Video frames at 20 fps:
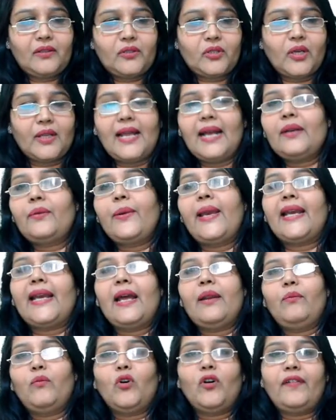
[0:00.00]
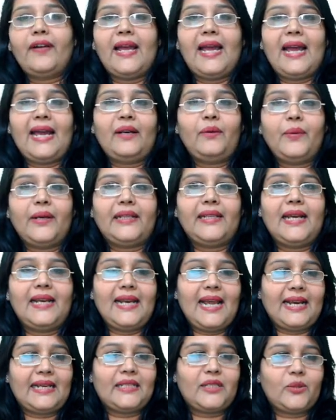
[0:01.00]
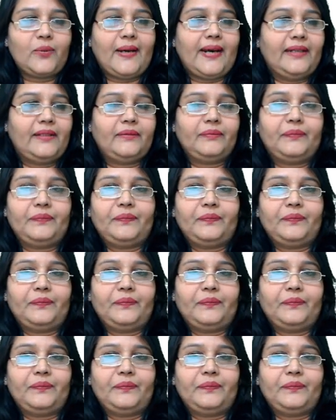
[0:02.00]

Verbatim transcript: so that we can move ahead with the next one.